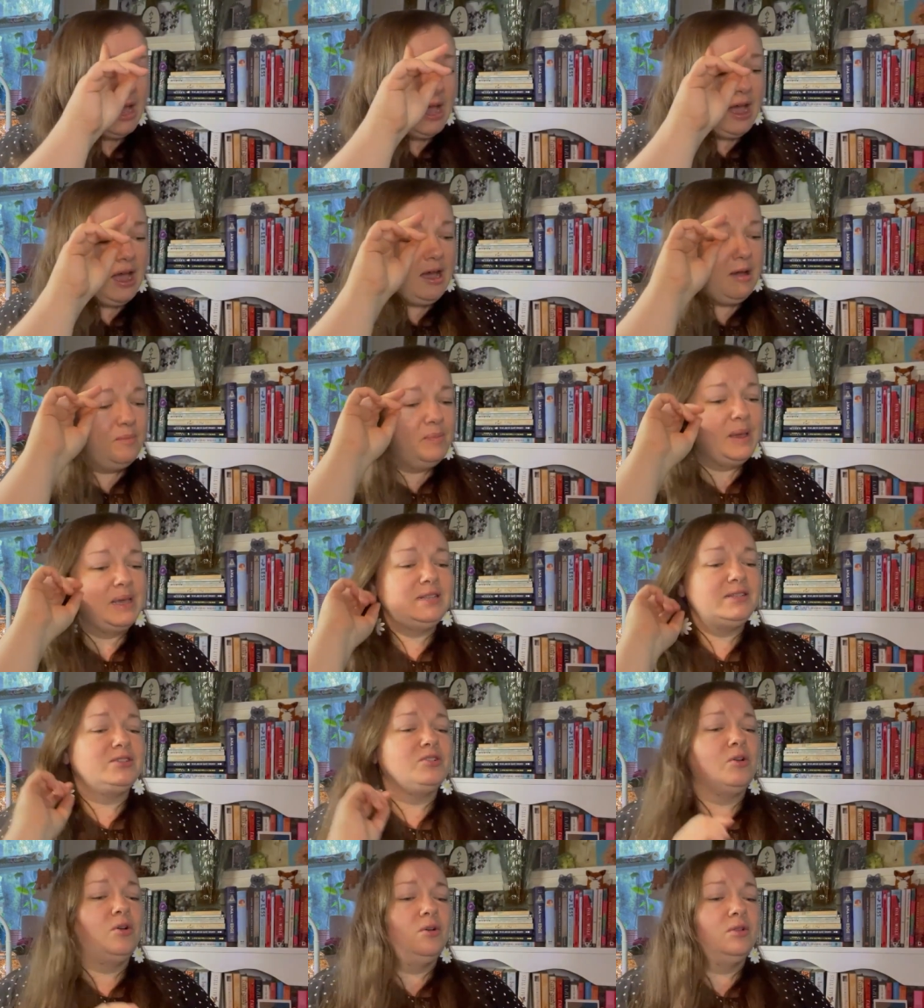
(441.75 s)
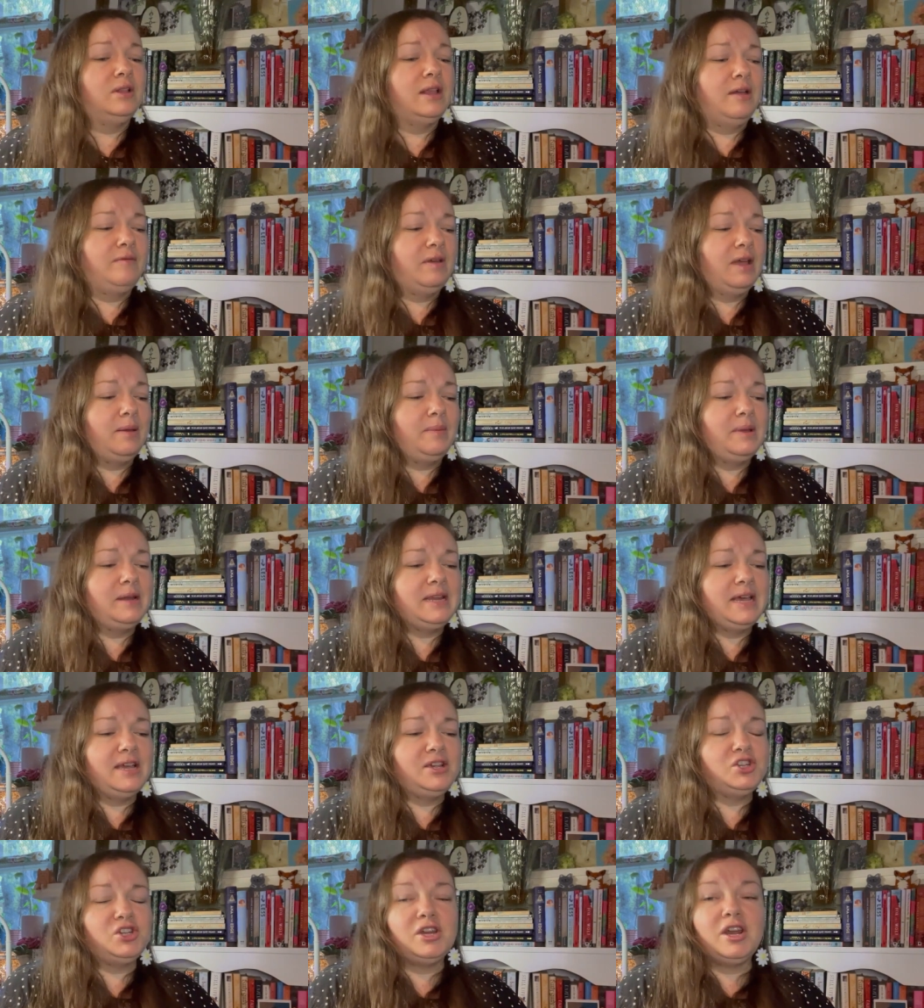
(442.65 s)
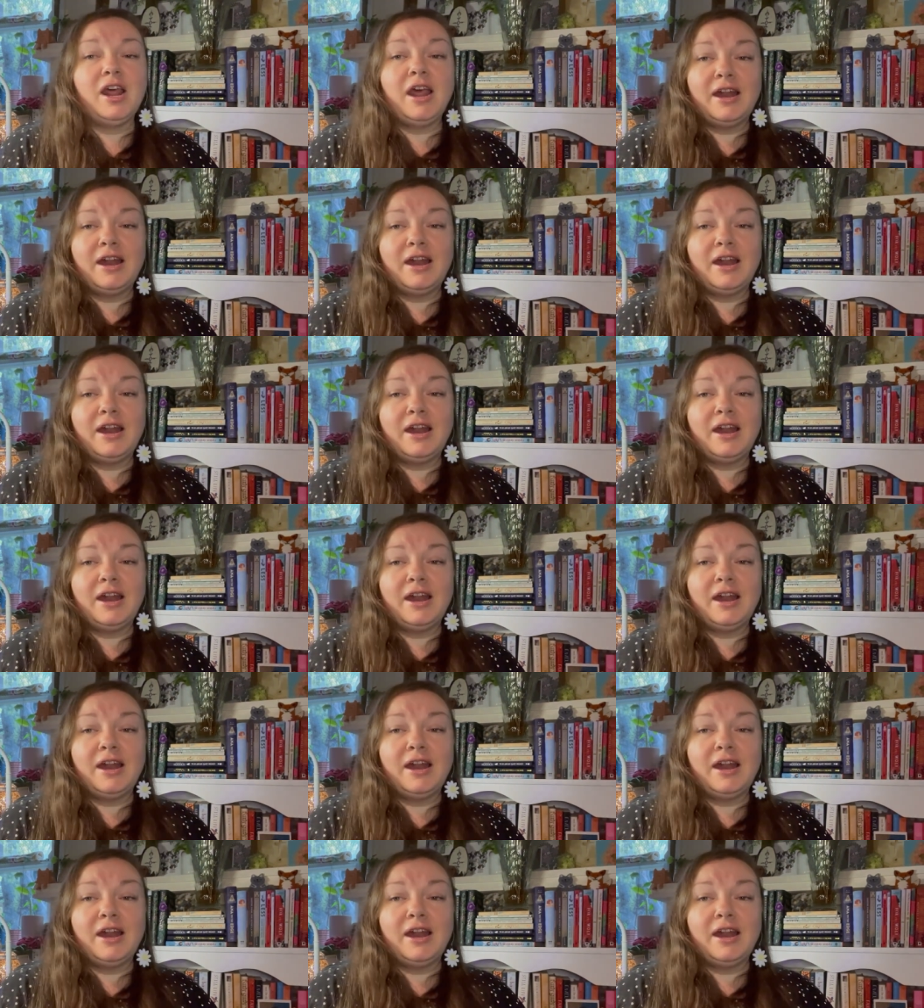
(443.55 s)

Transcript: uh, based on that recommendation.